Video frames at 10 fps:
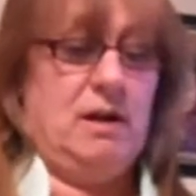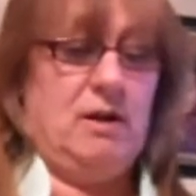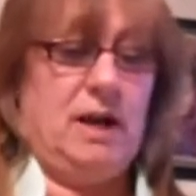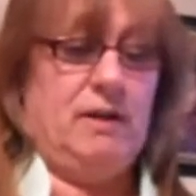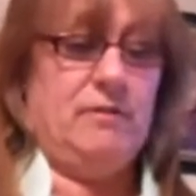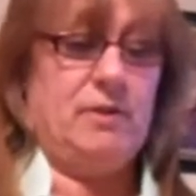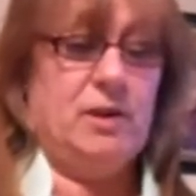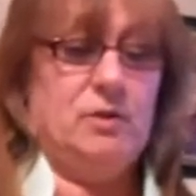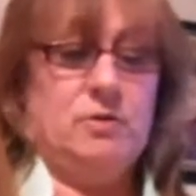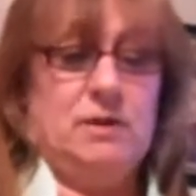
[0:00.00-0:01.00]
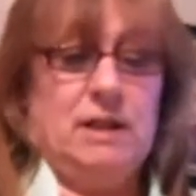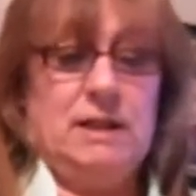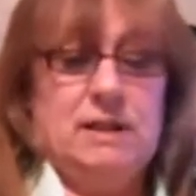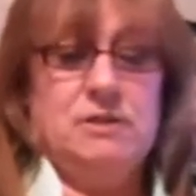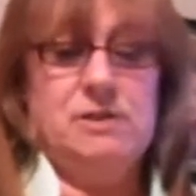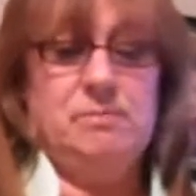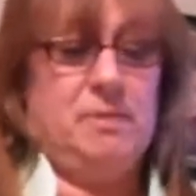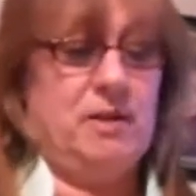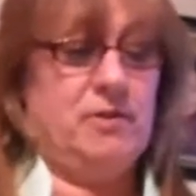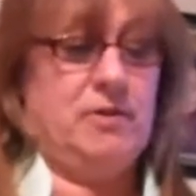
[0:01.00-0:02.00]
However, do not let those
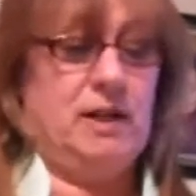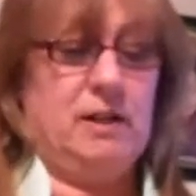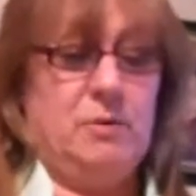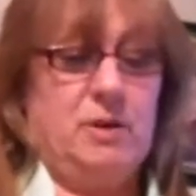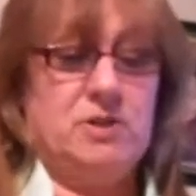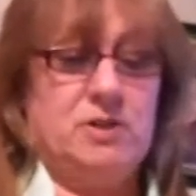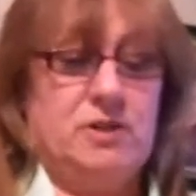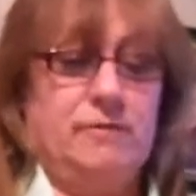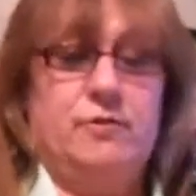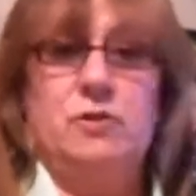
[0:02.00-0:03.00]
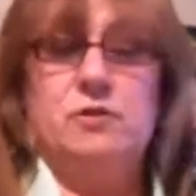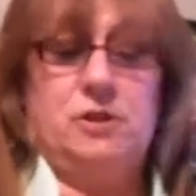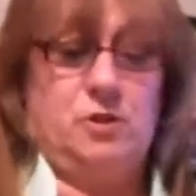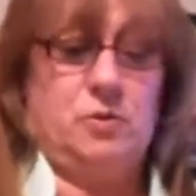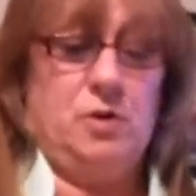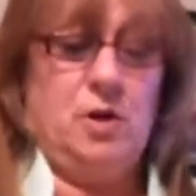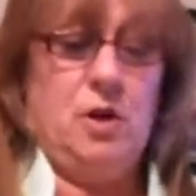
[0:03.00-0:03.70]
myths and questions confuse you